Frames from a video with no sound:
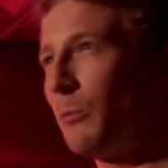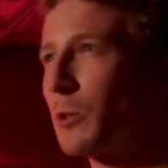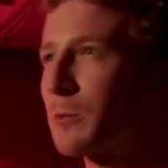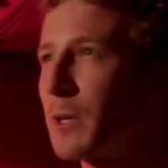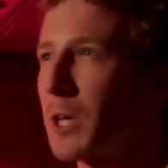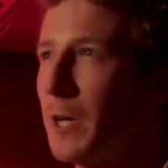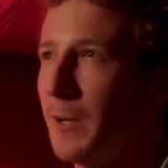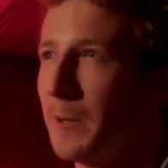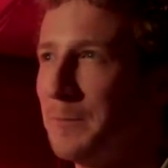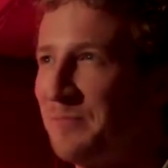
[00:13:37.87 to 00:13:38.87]
and watch my
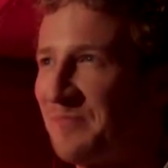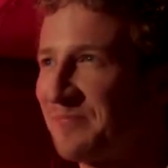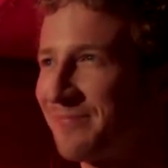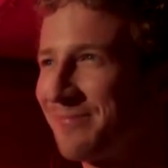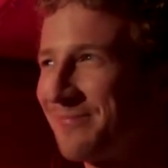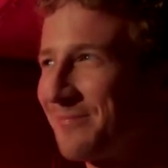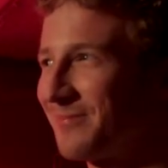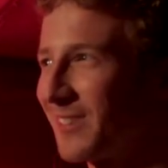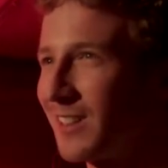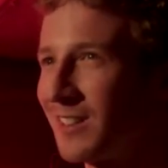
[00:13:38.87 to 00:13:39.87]
girl,
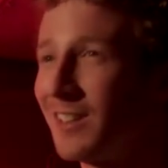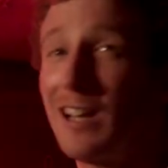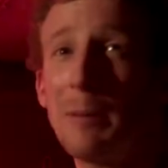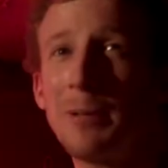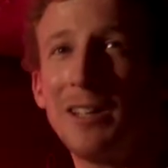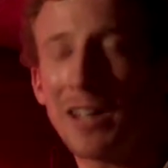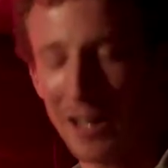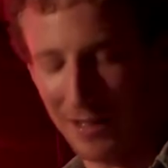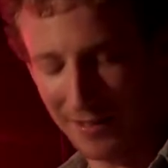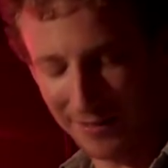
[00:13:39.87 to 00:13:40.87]
happy
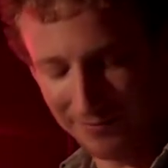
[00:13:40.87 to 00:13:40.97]
again.